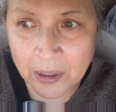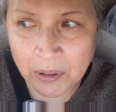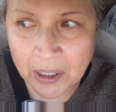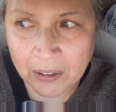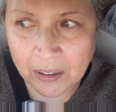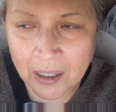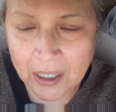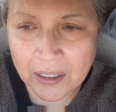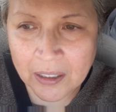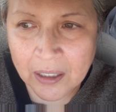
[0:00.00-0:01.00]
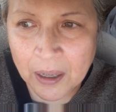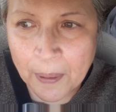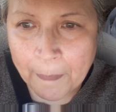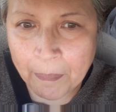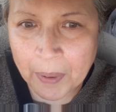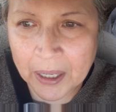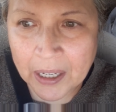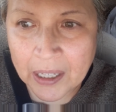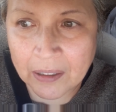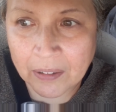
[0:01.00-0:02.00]
I don't eat a lot, but
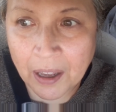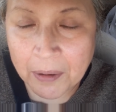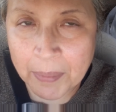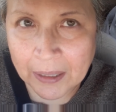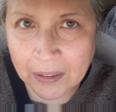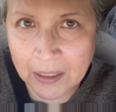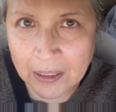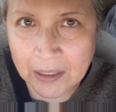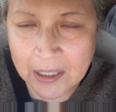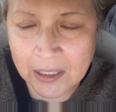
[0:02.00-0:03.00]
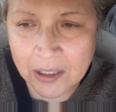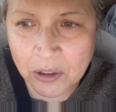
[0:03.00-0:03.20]
I eat a lot of bad things.